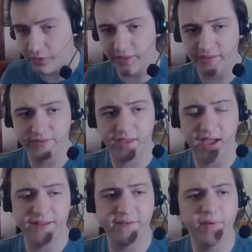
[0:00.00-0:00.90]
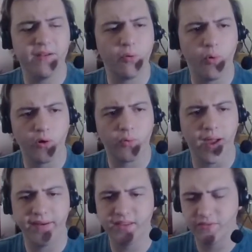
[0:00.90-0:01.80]
this. And if I'm going to have a walkway,
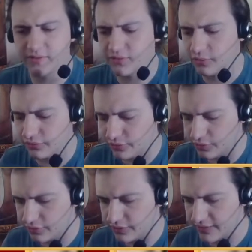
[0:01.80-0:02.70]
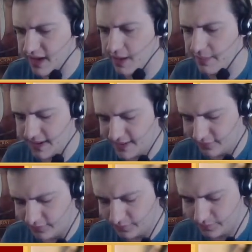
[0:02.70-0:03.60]
I need to install doors on the upper
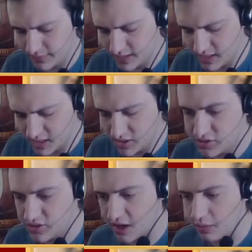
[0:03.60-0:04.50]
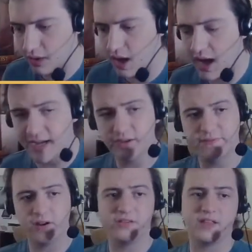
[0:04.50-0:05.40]
level. So I
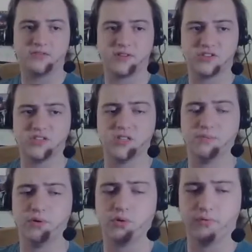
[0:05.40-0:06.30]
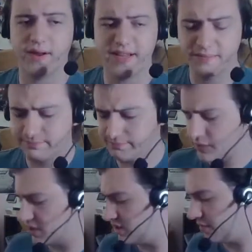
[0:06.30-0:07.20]
followed the instructions in the book already,
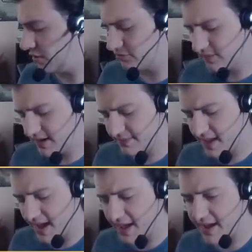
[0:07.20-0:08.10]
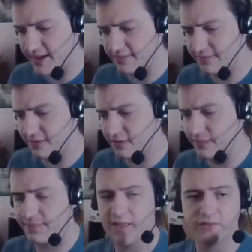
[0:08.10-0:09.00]
in the box already, and I
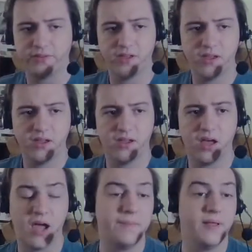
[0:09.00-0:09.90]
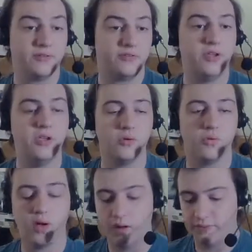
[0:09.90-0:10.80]
built
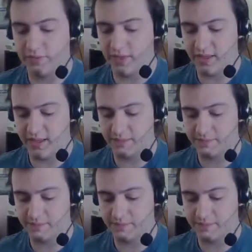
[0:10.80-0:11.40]
2 of the